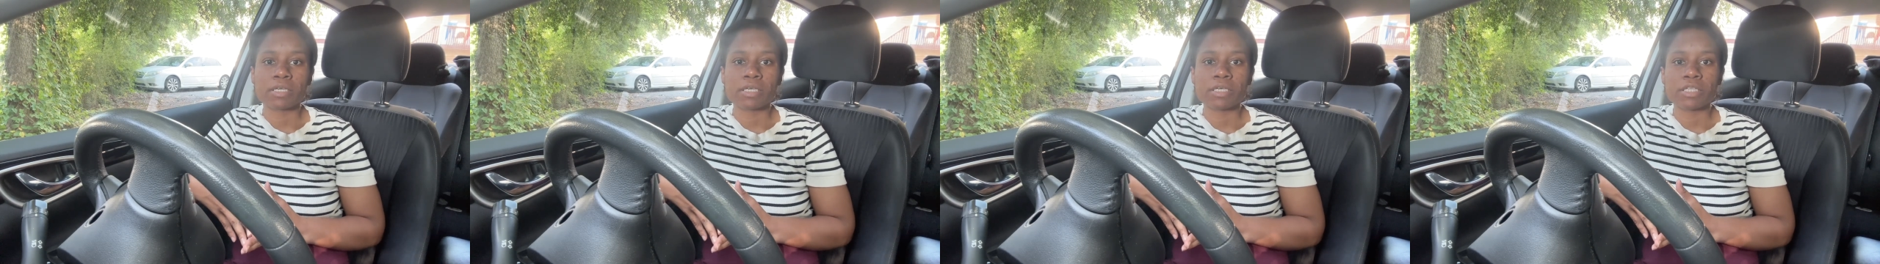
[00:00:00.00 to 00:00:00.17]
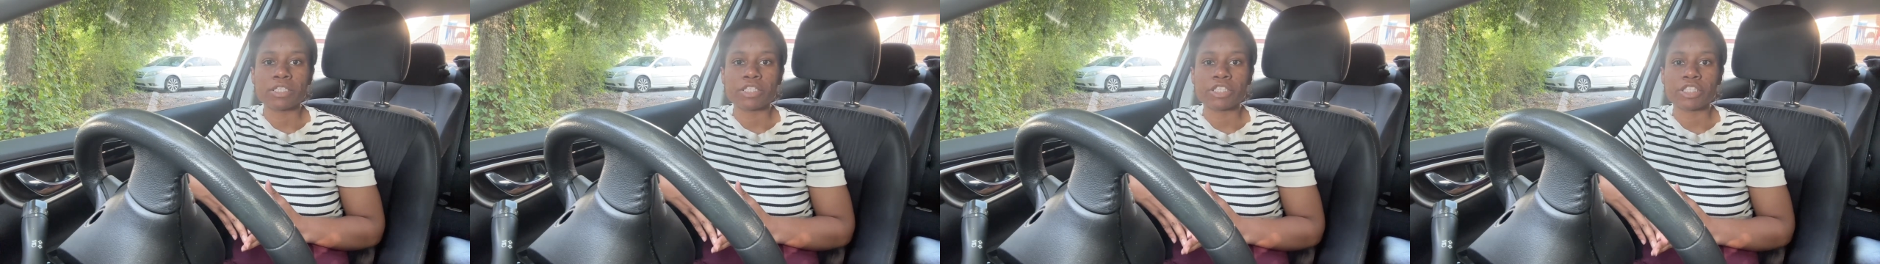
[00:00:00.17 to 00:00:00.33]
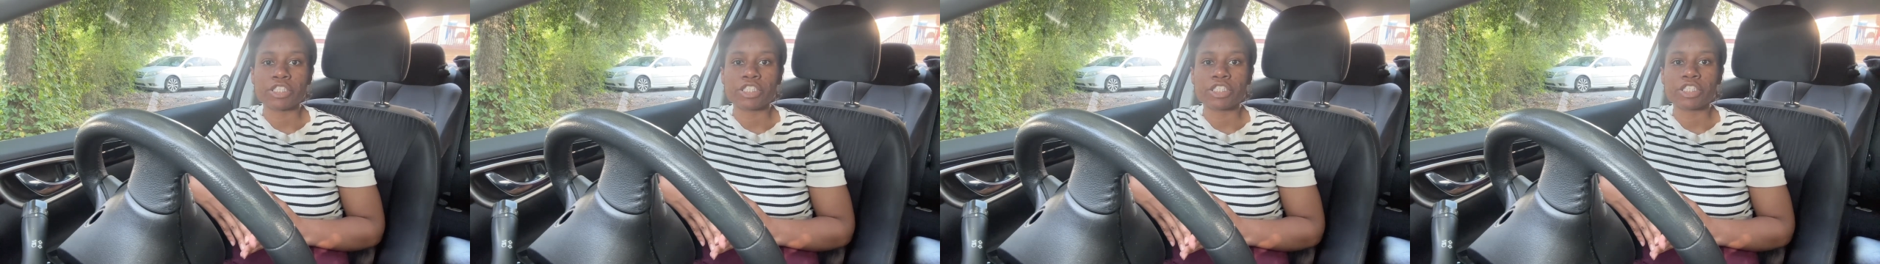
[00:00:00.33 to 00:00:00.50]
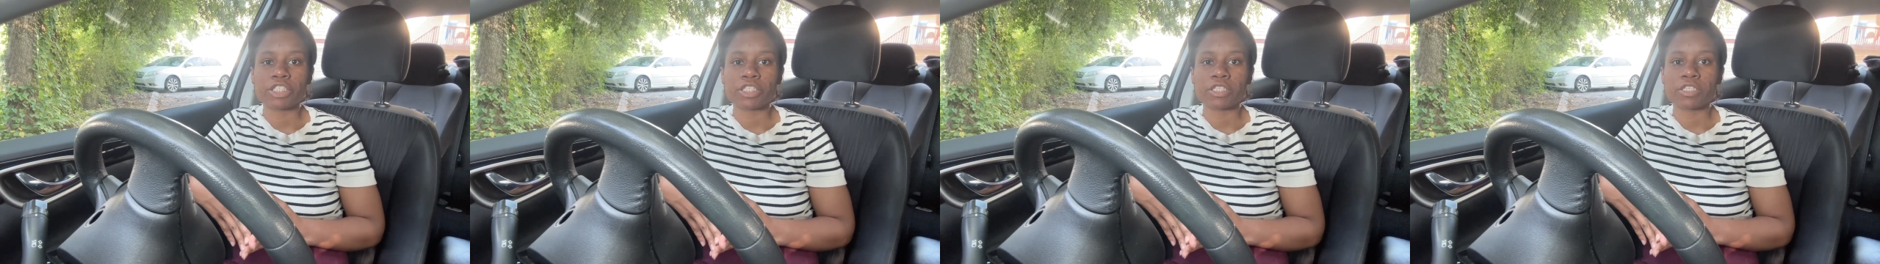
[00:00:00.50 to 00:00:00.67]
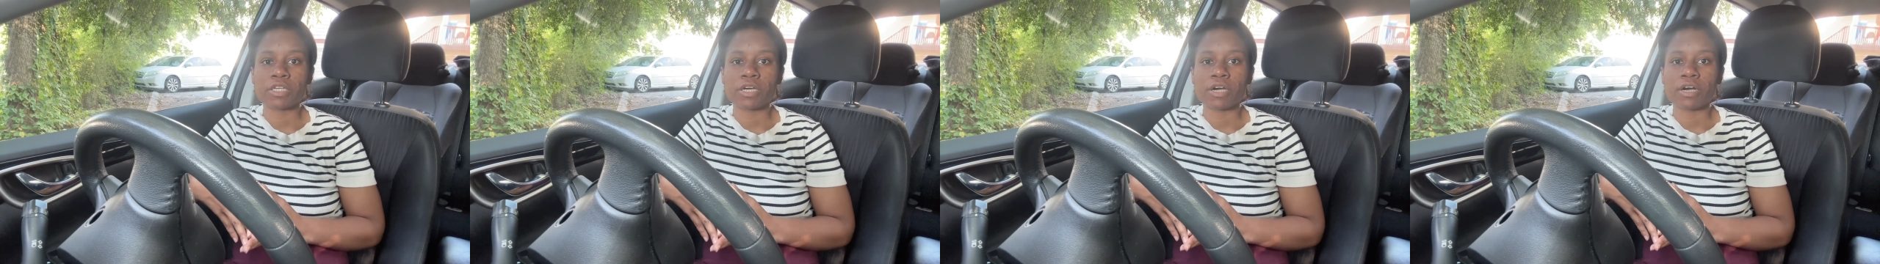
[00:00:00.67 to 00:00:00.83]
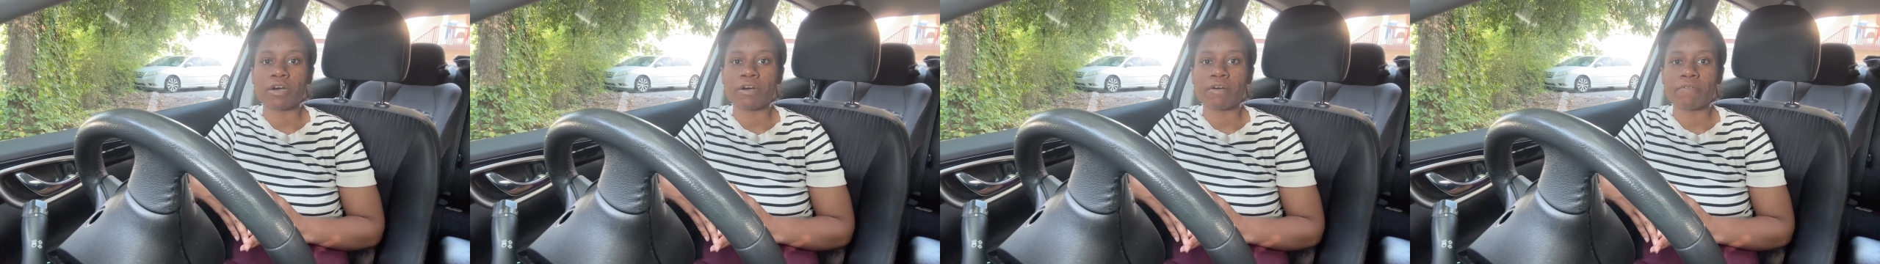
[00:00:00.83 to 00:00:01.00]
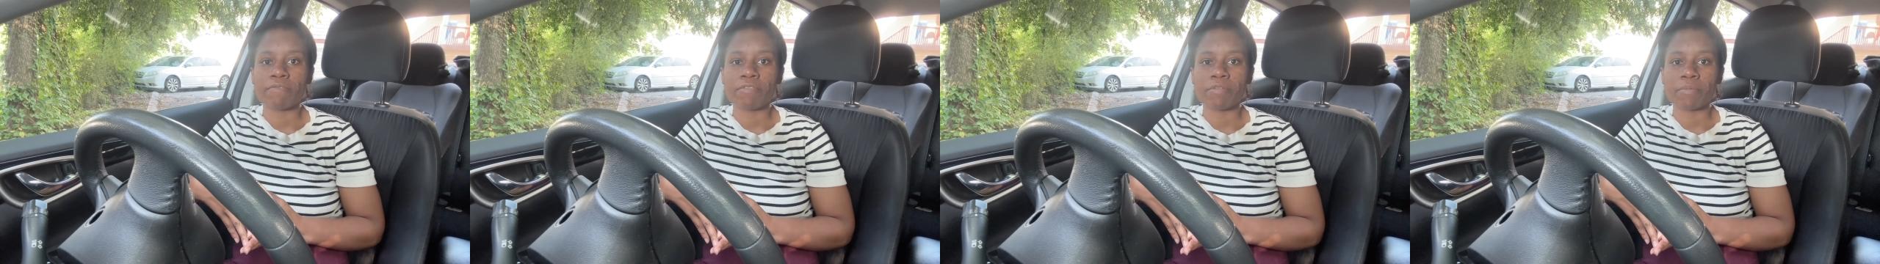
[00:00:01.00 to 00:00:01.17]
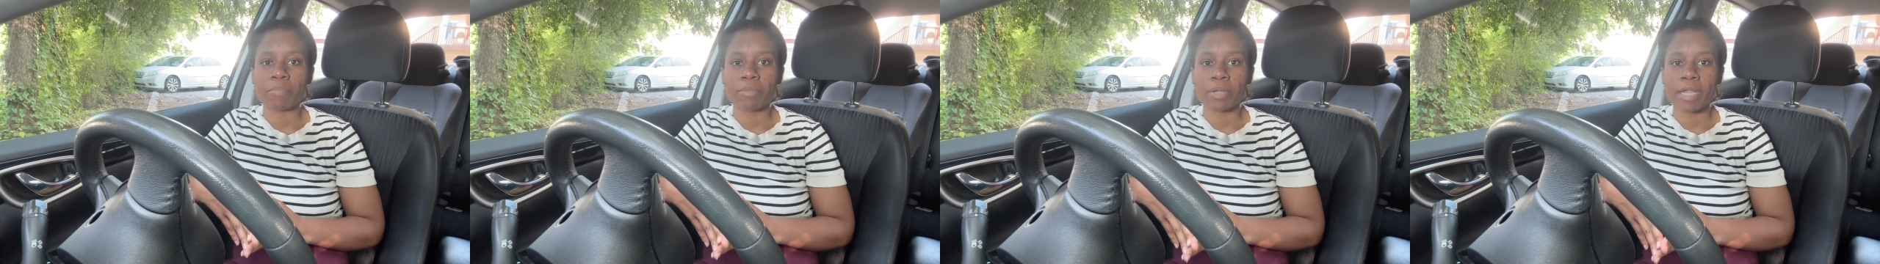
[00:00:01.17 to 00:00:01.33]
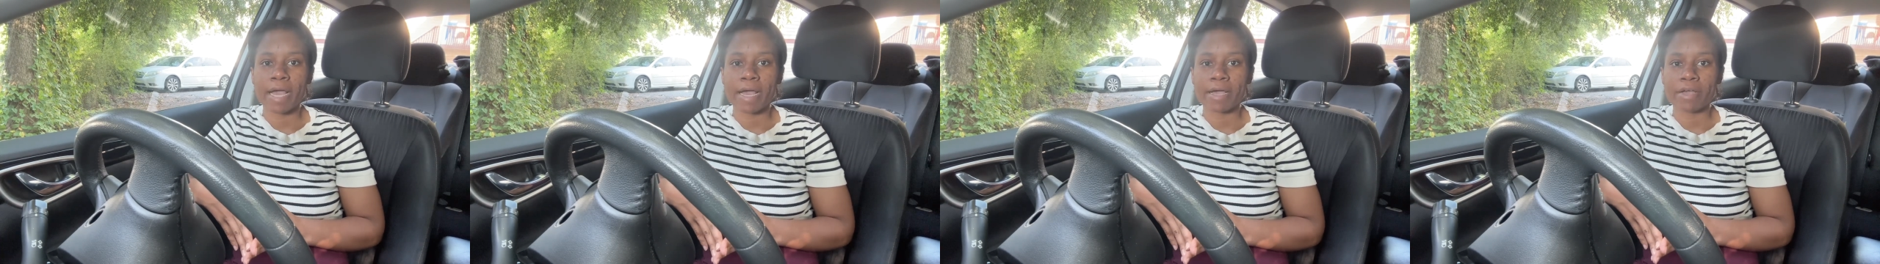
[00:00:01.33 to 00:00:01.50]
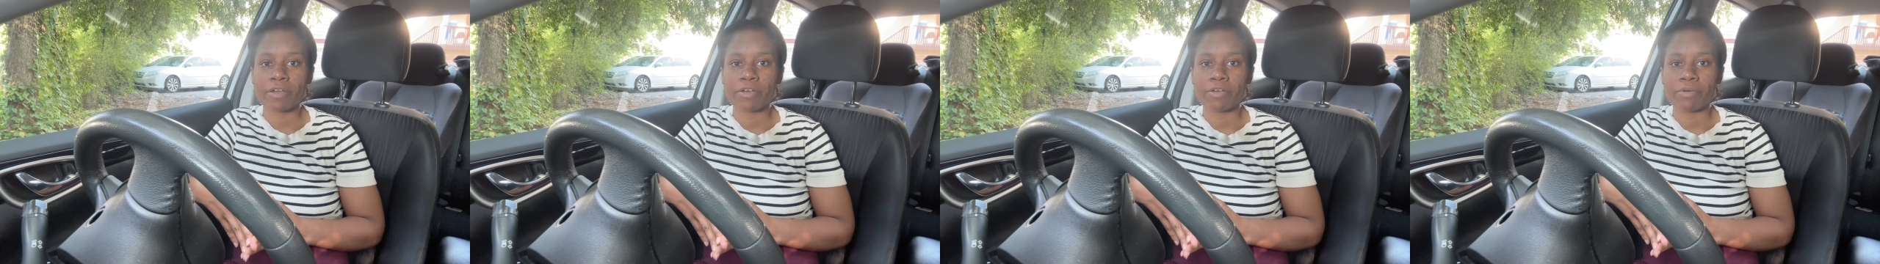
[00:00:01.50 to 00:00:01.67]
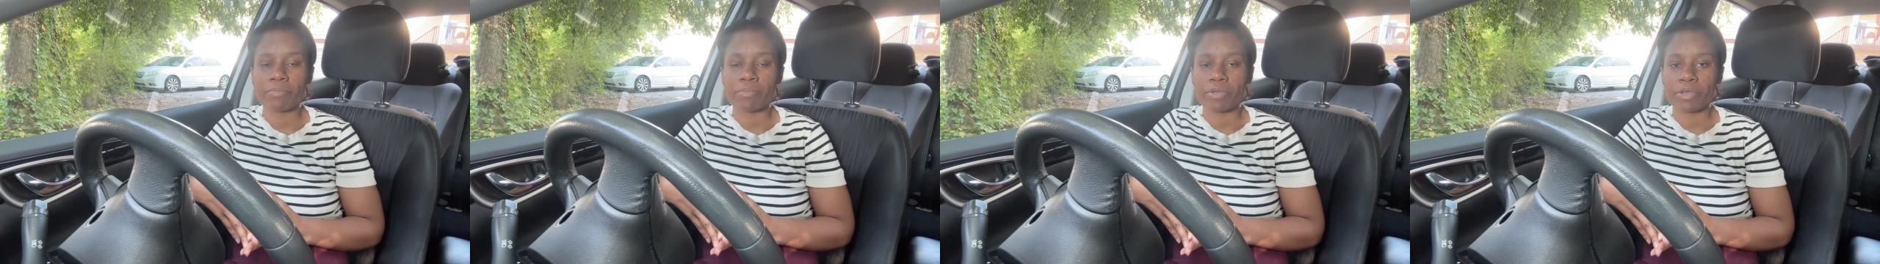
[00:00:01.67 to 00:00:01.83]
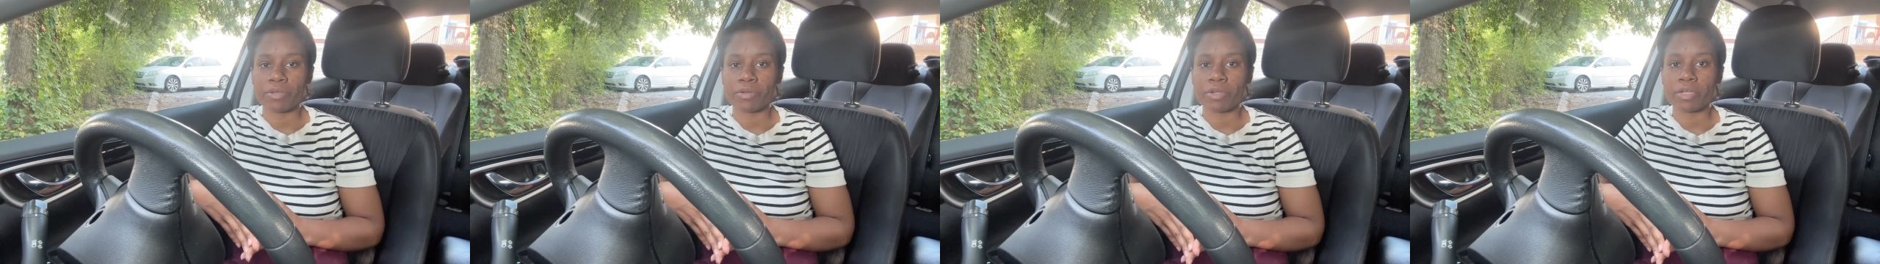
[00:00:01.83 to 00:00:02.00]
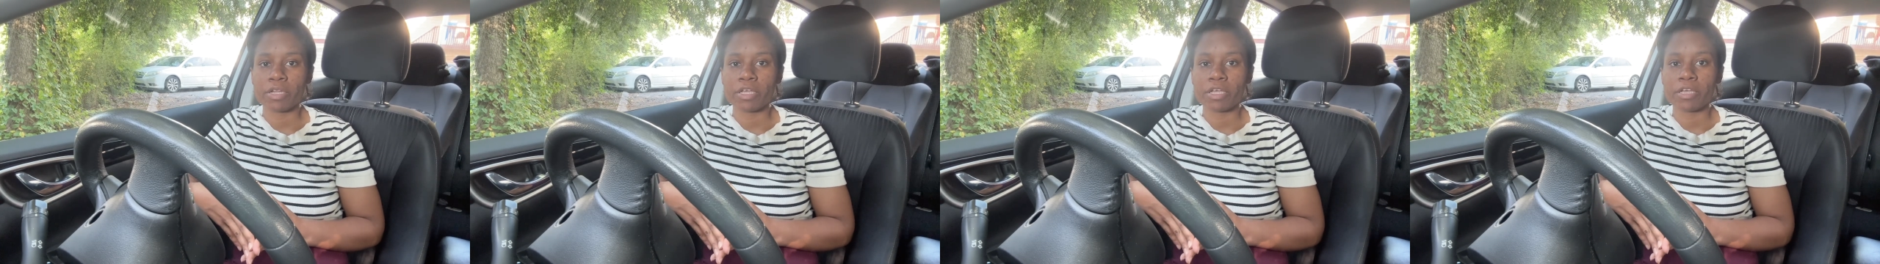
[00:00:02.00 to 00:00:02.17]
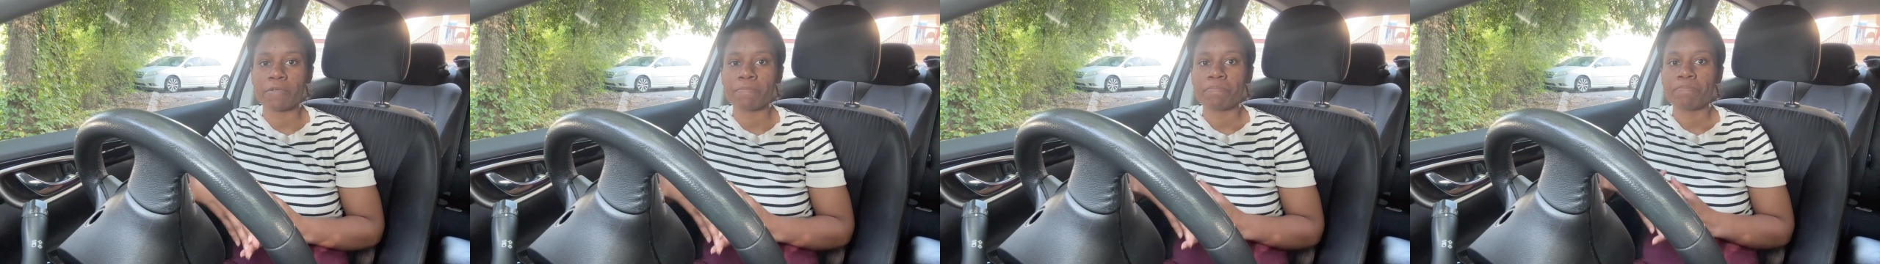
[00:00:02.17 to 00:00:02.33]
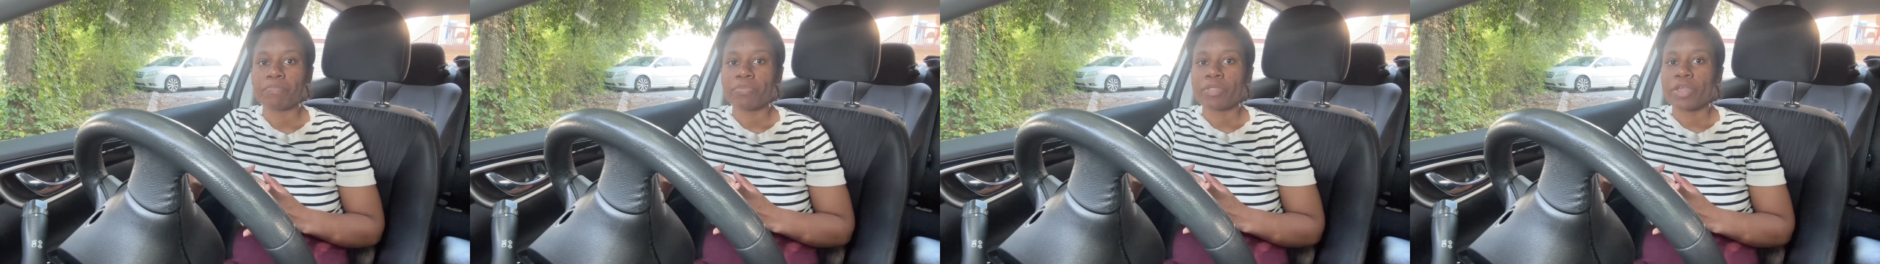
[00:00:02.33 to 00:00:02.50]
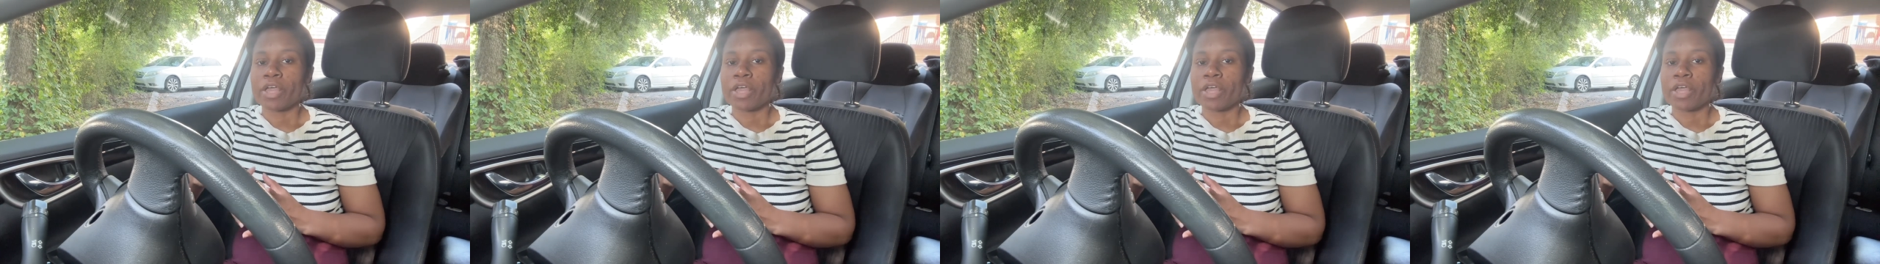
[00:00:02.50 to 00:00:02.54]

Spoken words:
condition of the black community,